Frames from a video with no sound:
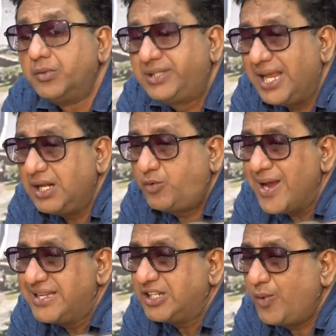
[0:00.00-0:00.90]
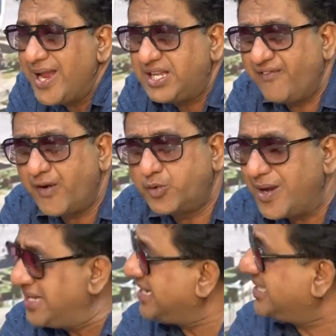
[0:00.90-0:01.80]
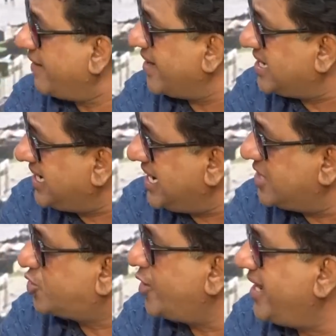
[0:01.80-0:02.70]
till 2020 from 2017, 3